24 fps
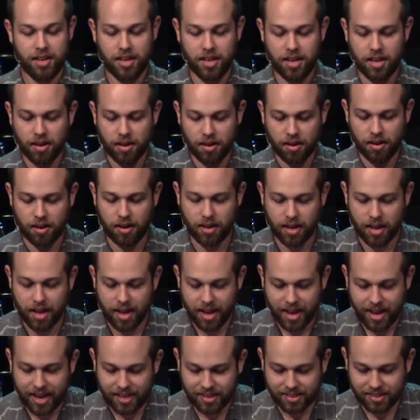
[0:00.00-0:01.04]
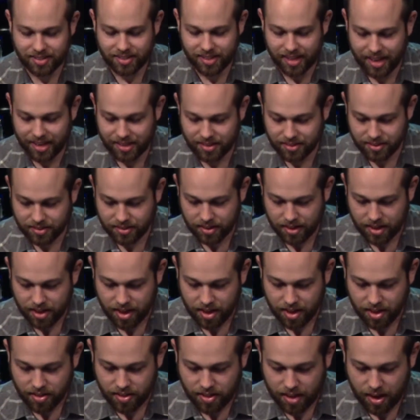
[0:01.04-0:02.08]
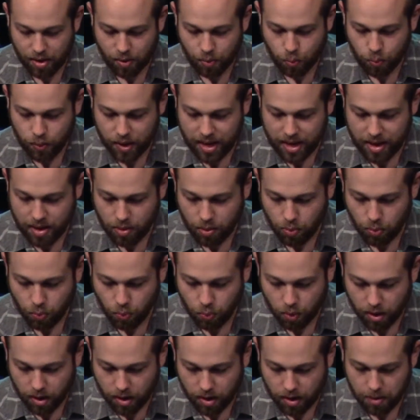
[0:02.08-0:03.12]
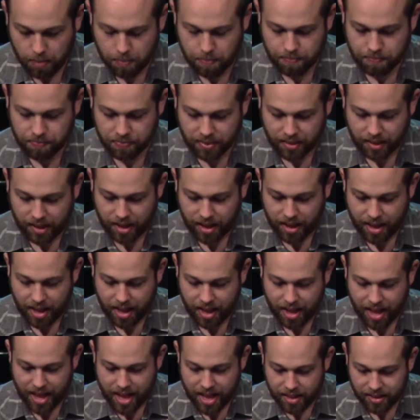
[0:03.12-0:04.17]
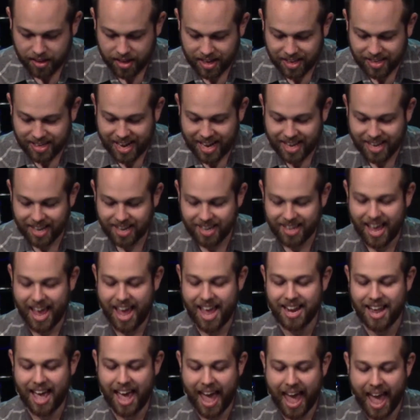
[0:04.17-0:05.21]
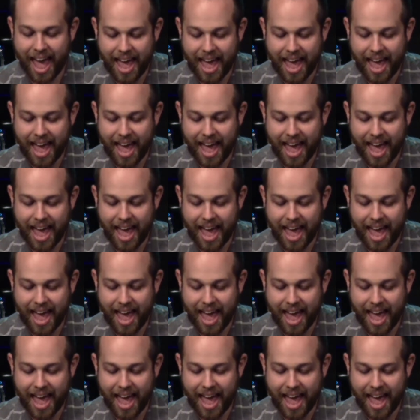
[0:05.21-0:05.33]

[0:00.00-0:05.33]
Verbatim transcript: Here, it says that we were alienated and